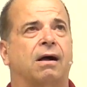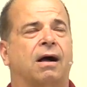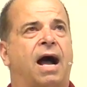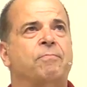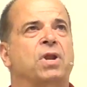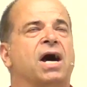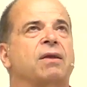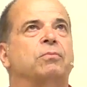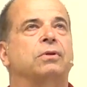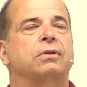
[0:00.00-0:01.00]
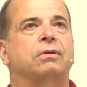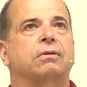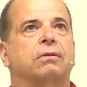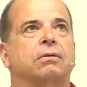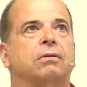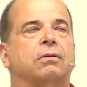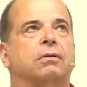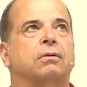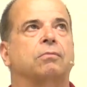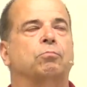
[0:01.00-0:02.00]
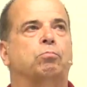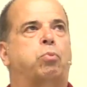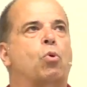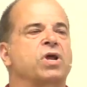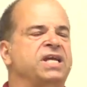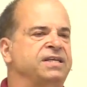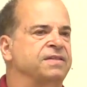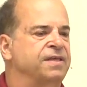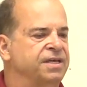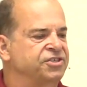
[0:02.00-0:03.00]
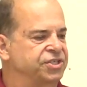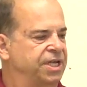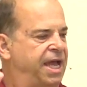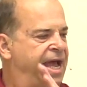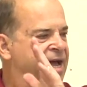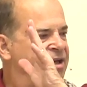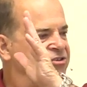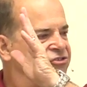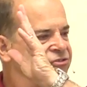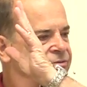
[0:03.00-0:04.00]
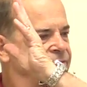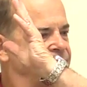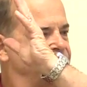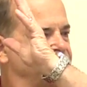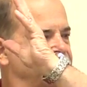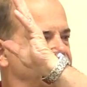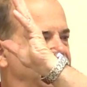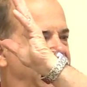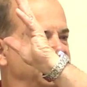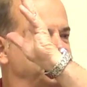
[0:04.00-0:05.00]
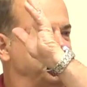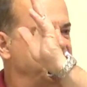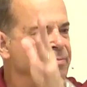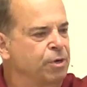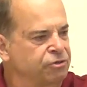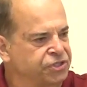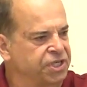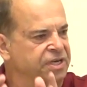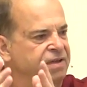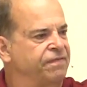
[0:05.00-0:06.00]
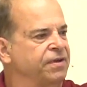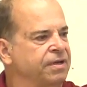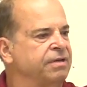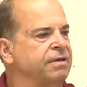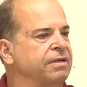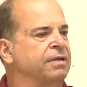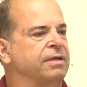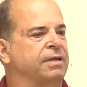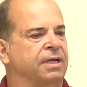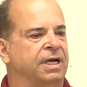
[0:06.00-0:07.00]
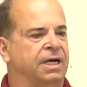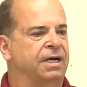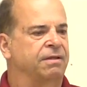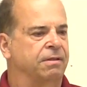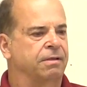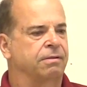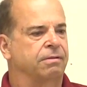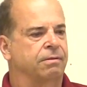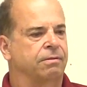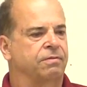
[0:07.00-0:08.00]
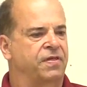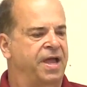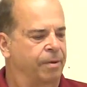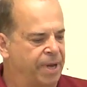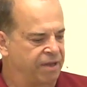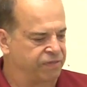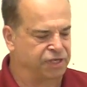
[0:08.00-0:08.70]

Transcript: I'm not pointing to this as, as the most significant uh, thing about